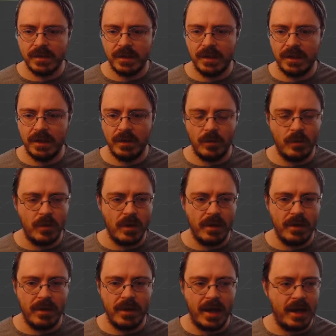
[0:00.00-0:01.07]
see what
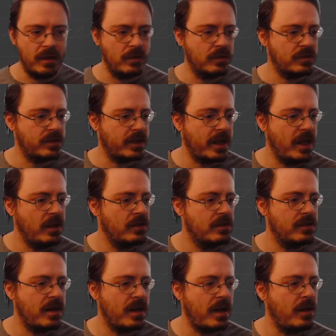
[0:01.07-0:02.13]
that looks like.
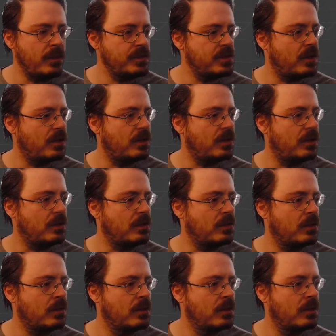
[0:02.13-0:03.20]
How
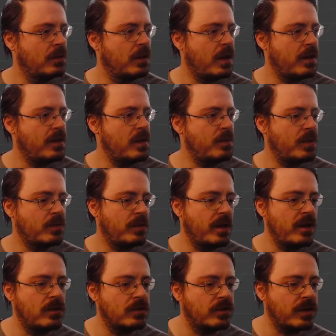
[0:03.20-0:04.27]
tall? I think
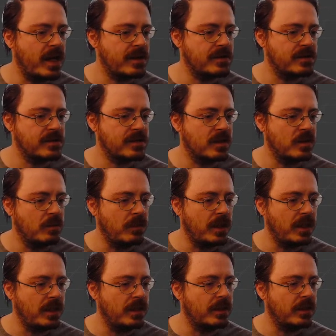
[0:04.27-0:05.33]
perennial grasses can
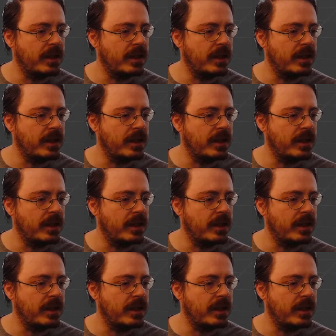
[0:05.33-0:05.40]
be